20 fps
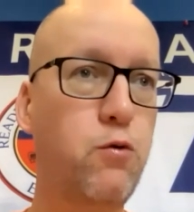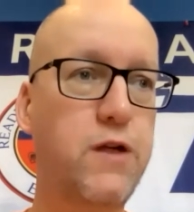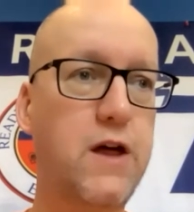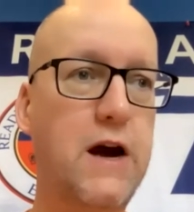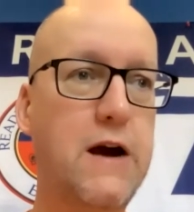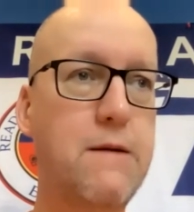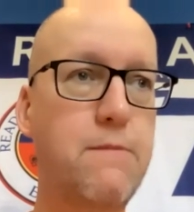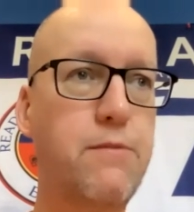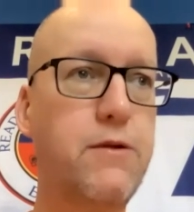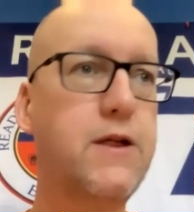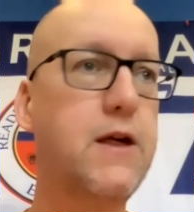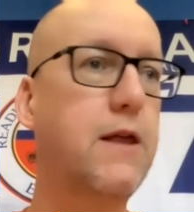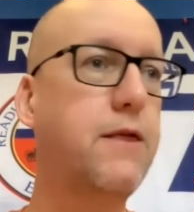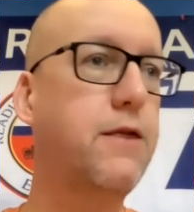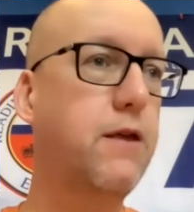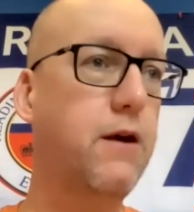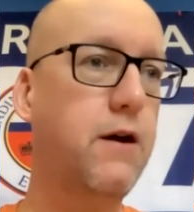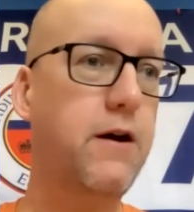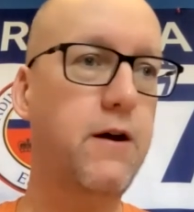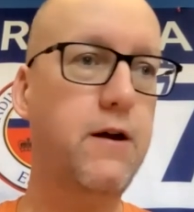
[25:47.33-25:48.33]
James
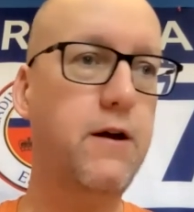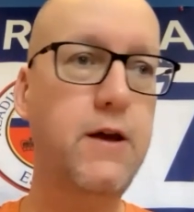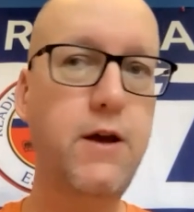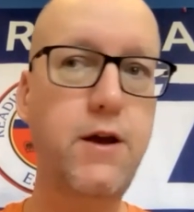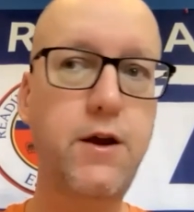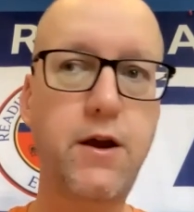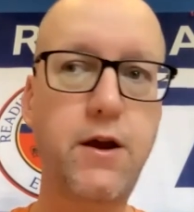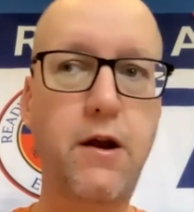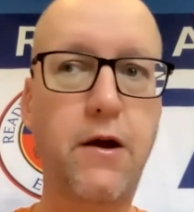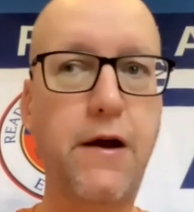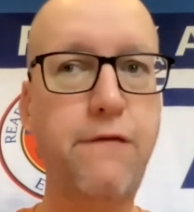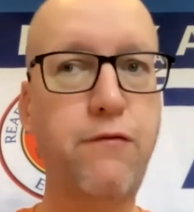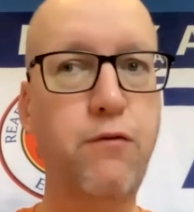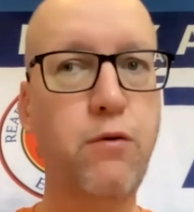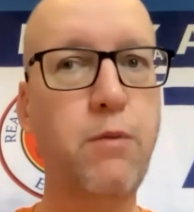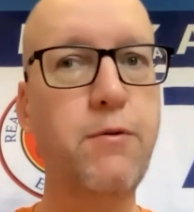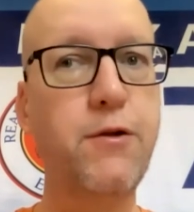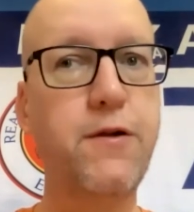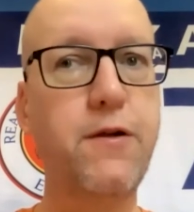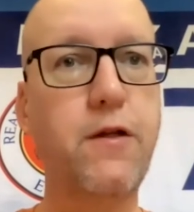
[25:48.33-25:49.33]
said that
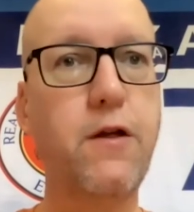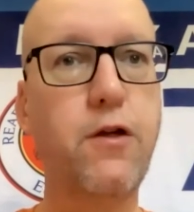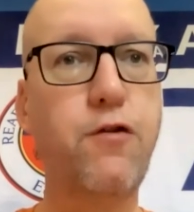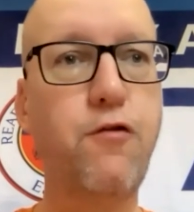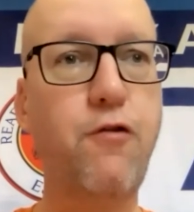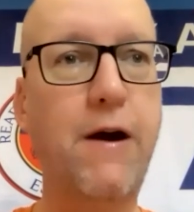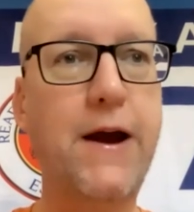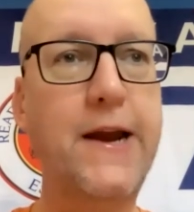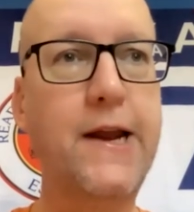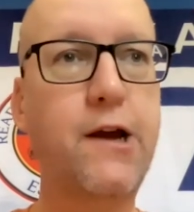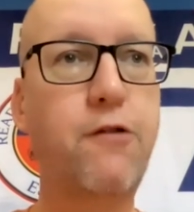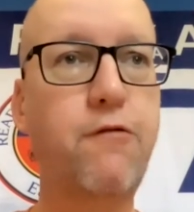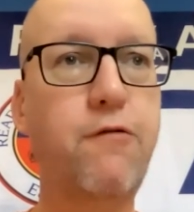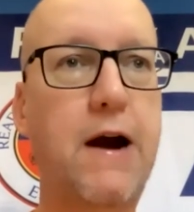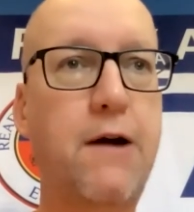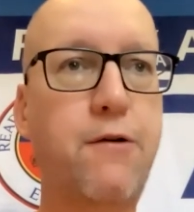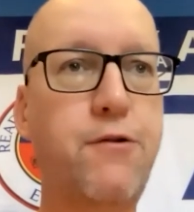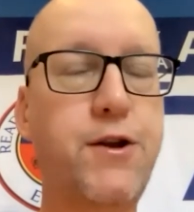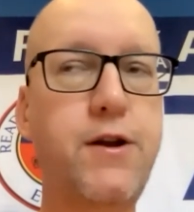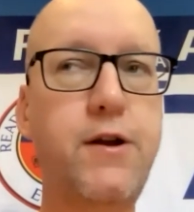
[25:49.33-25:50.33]
everyone was at the training
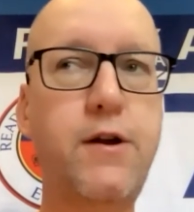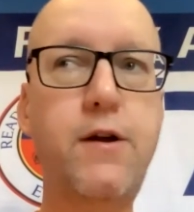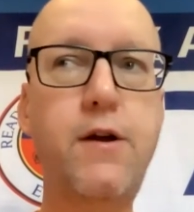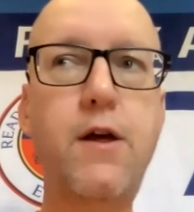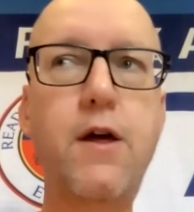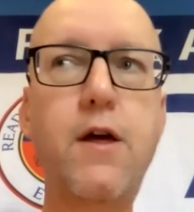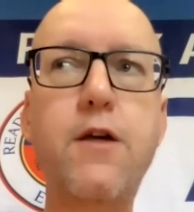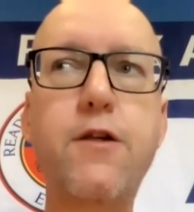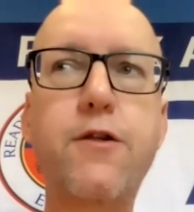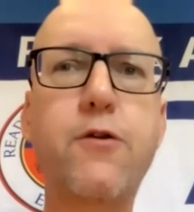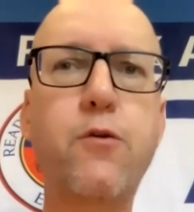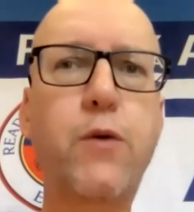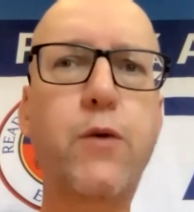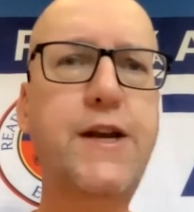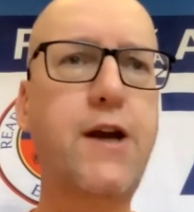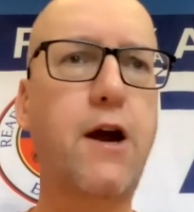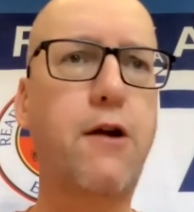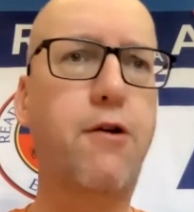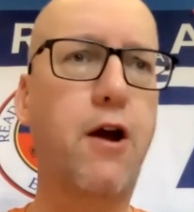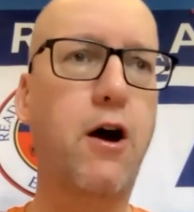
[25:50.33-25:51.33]
ground, so
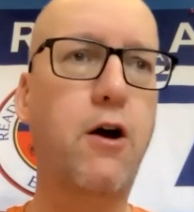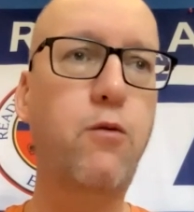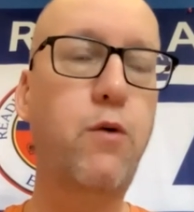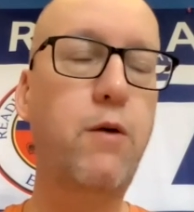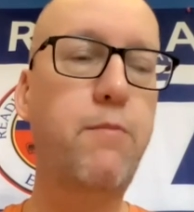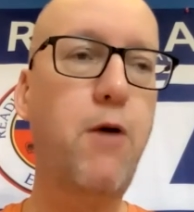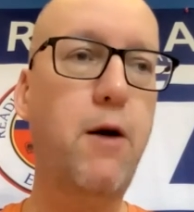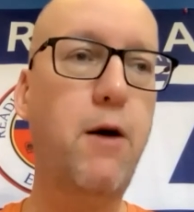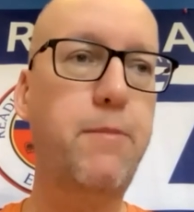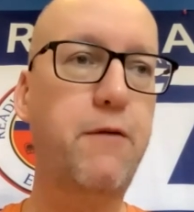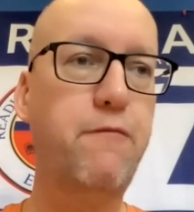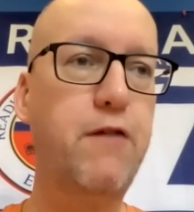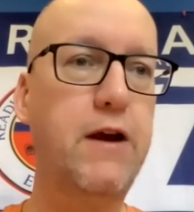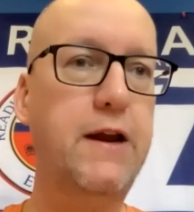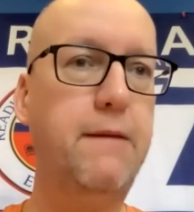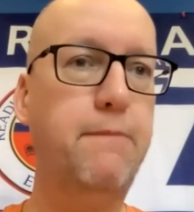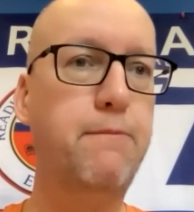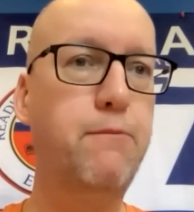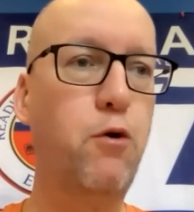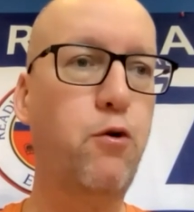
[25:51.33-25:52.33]
we don't know. We might be
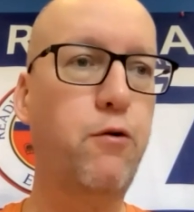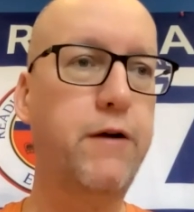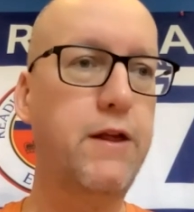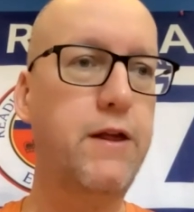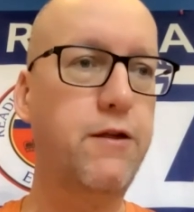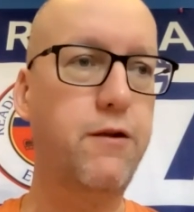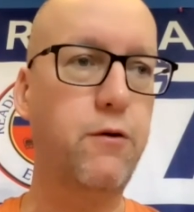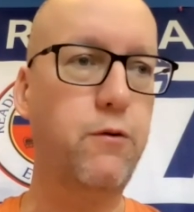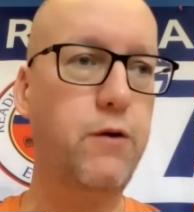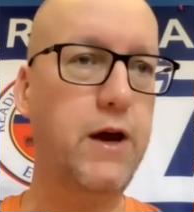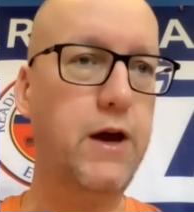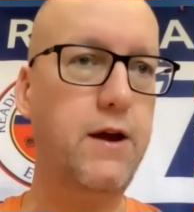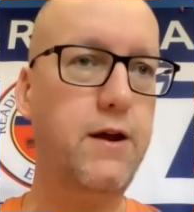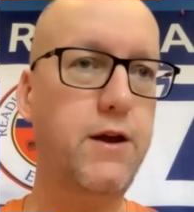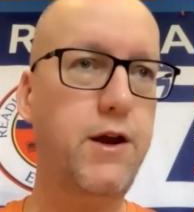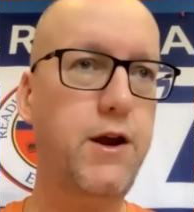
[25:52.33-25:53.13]
reading more into it.